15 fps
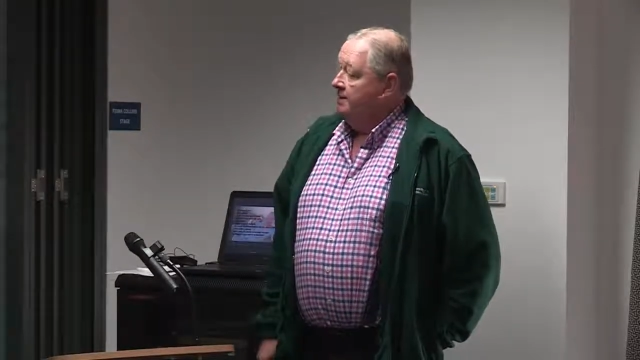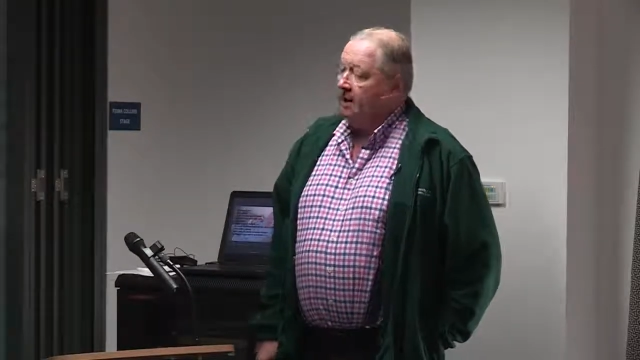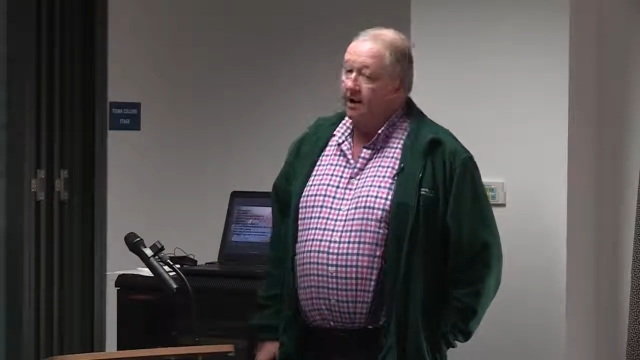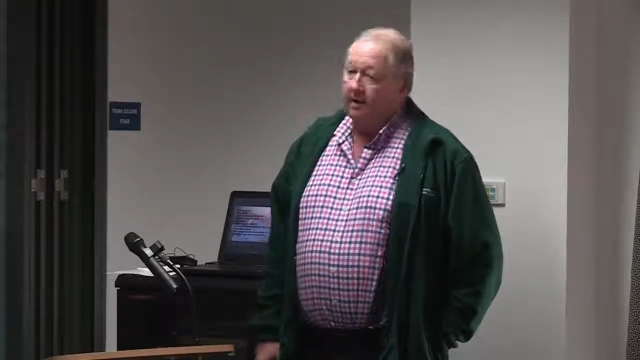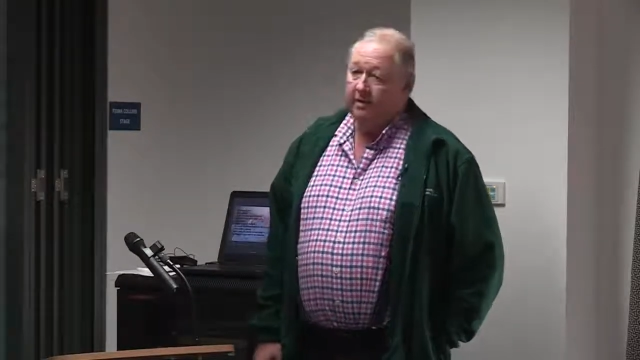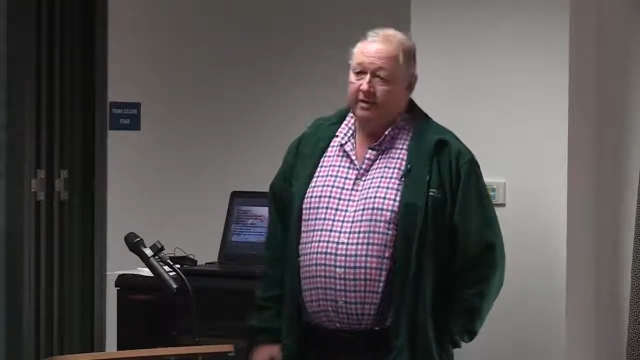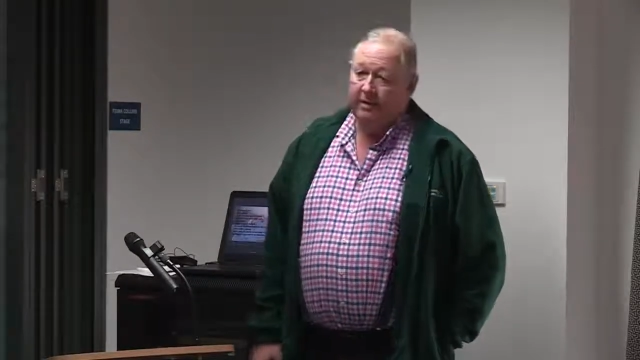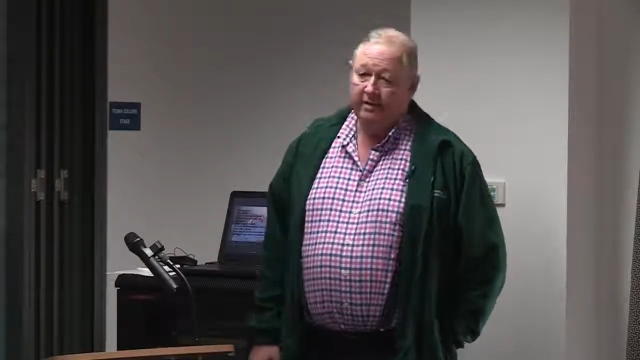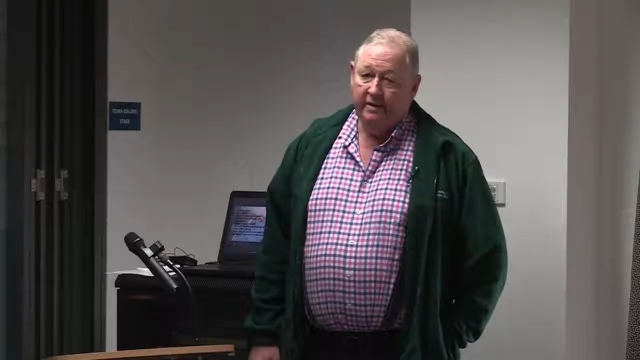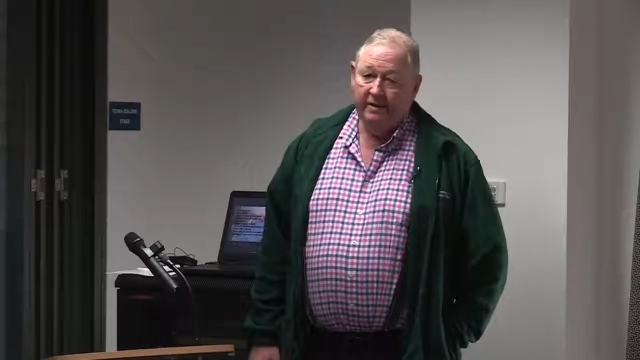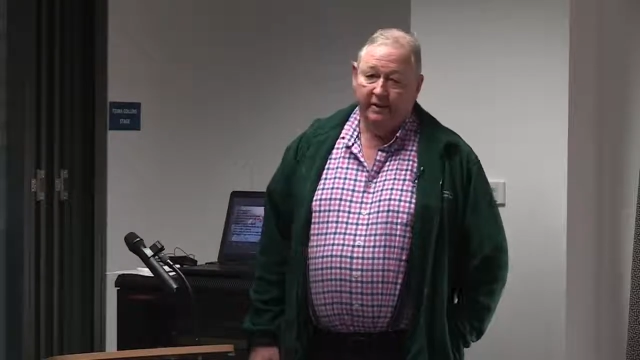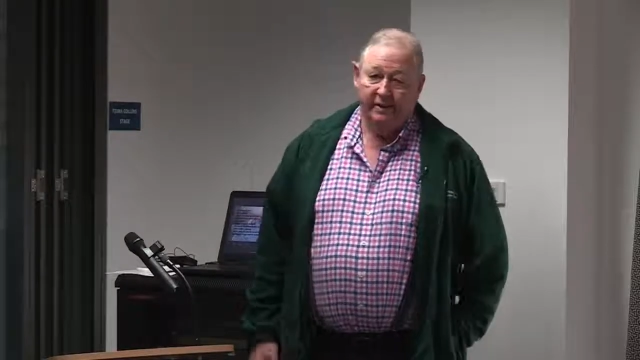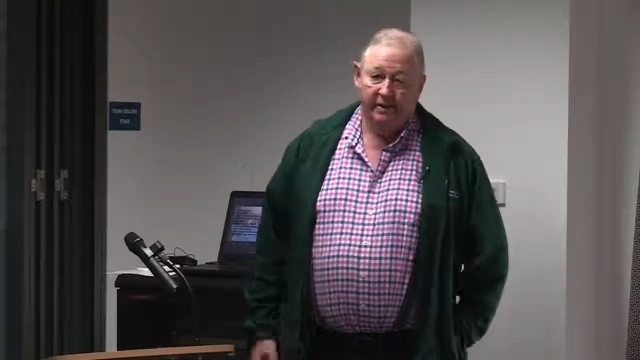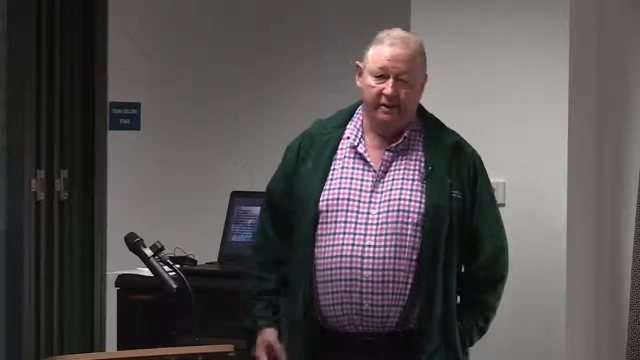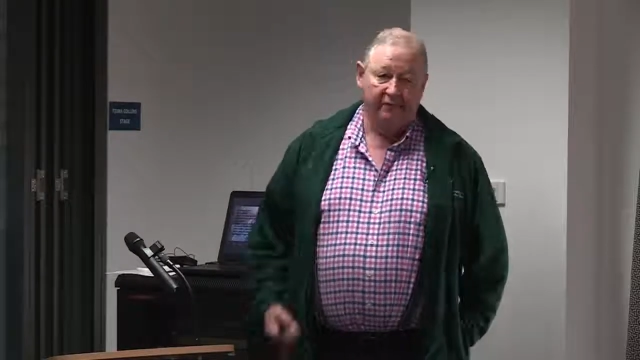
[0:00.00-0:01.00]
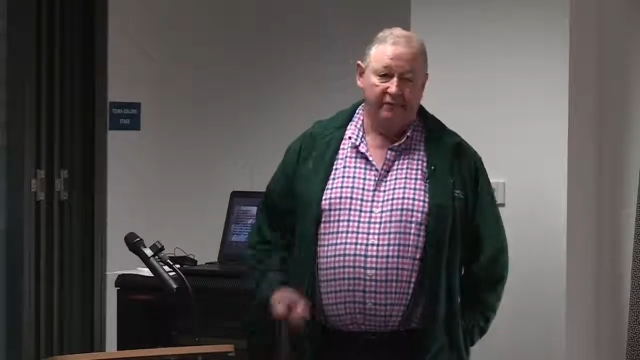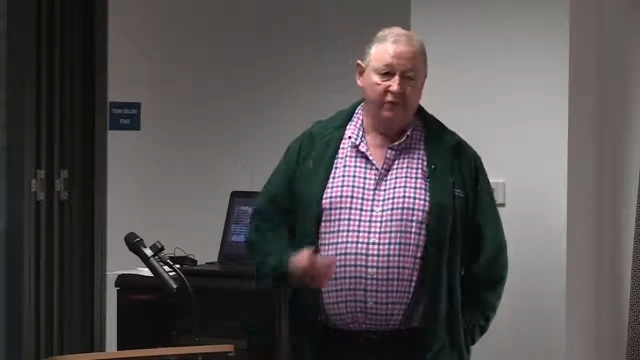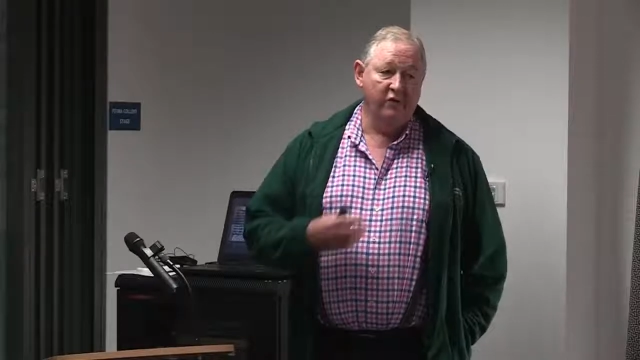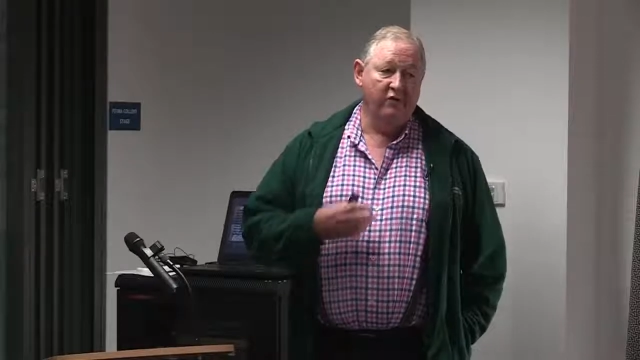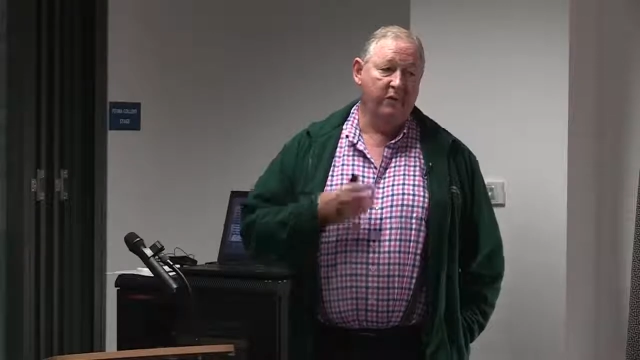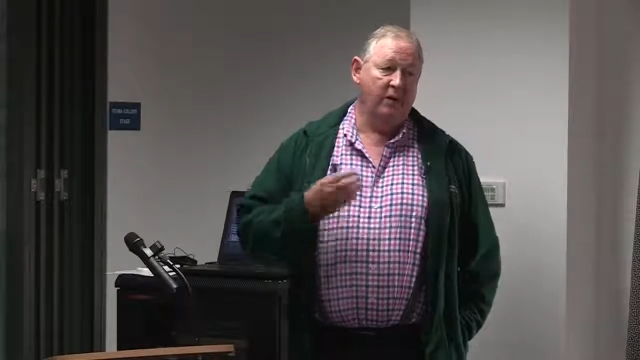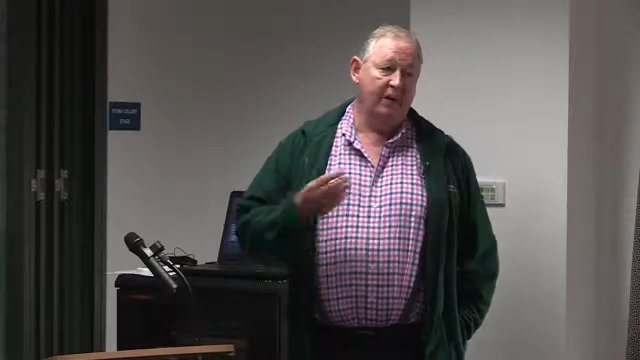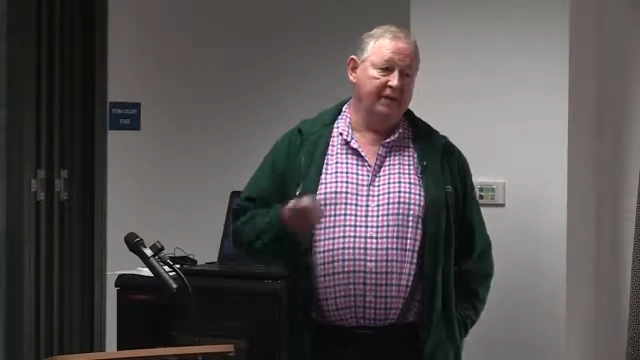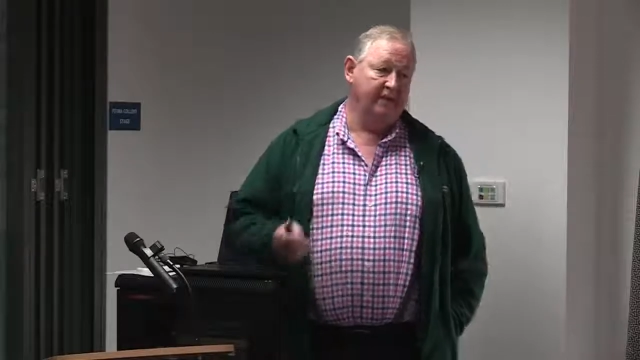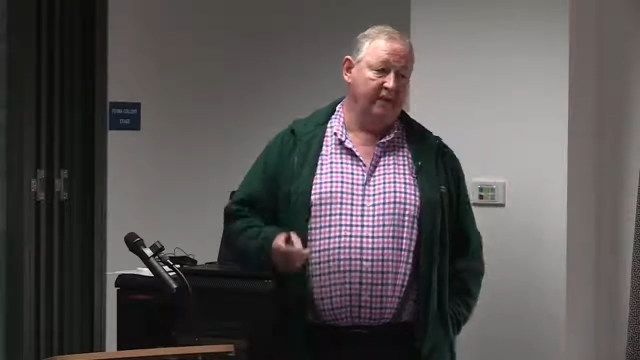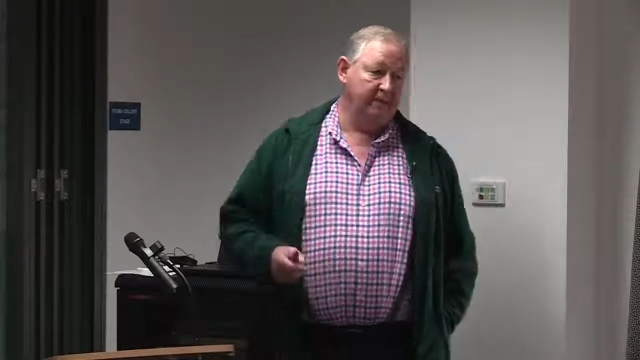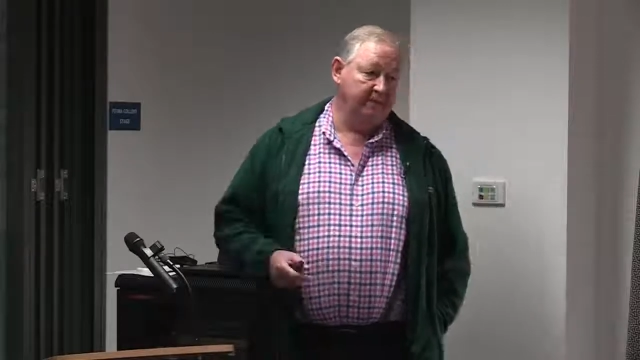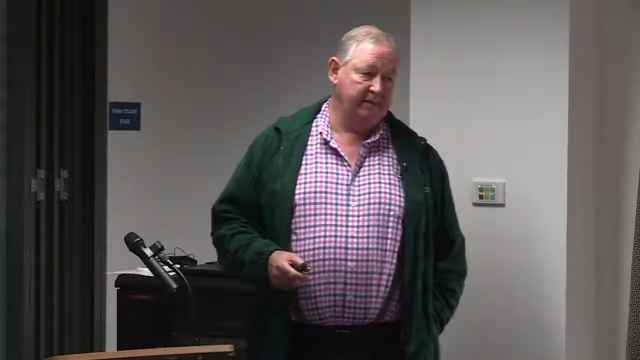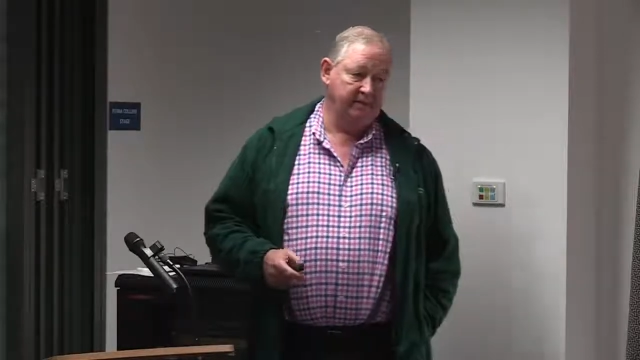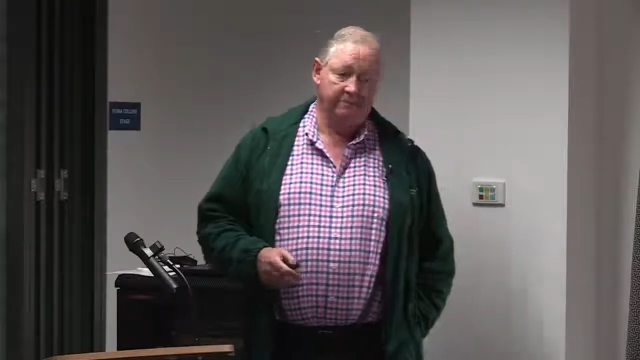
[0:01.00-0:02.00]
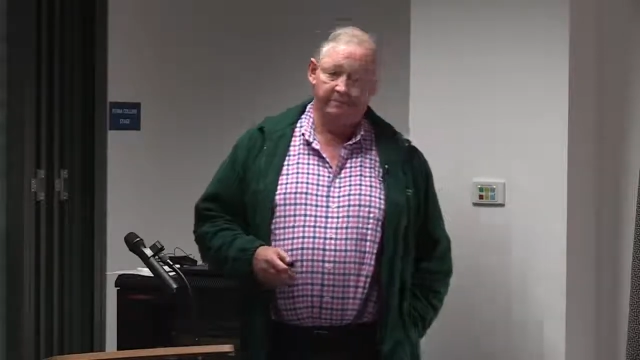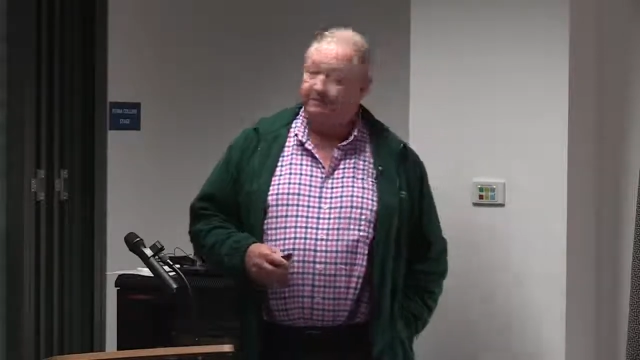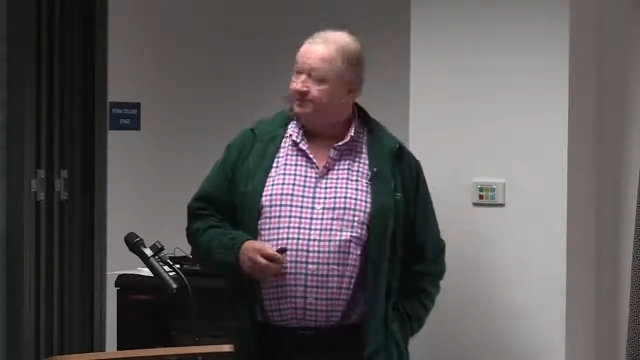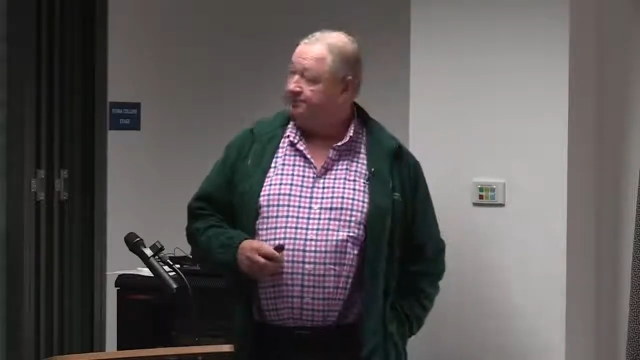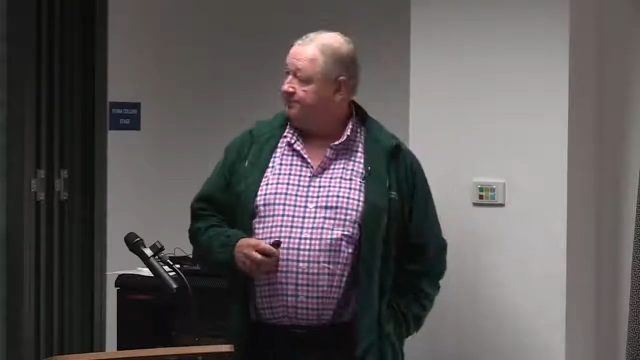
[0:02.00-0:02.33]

So, a few of my tips.